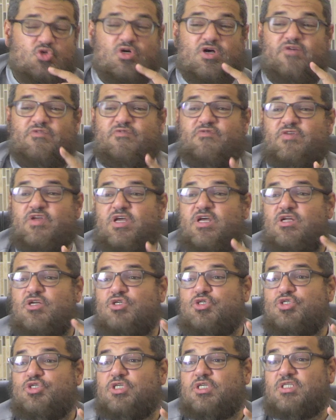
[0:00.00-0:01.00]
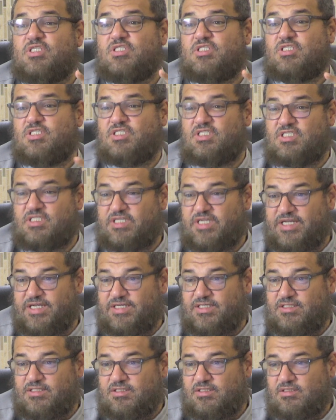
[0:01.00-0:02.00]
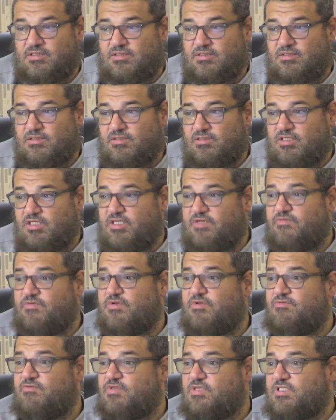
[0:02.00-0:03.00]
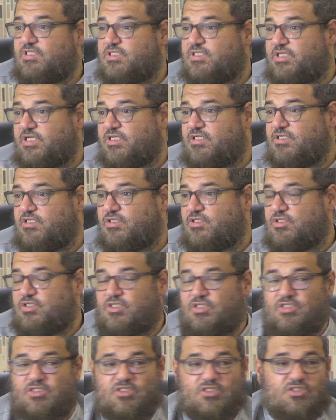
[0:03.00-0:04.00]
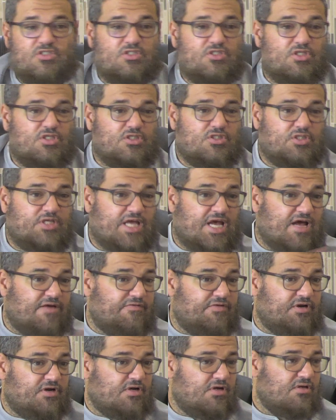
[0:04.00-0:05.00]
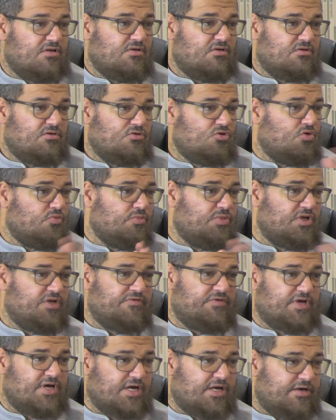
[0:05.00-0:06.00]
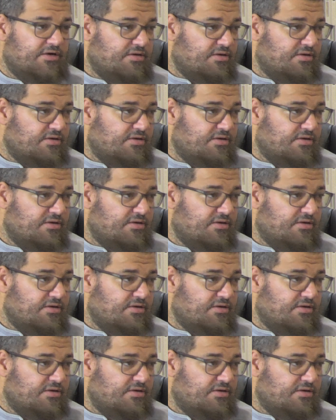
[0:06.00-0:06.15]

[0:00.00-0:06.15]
a fair, just state, even if this state is kafirah, don't believe in God,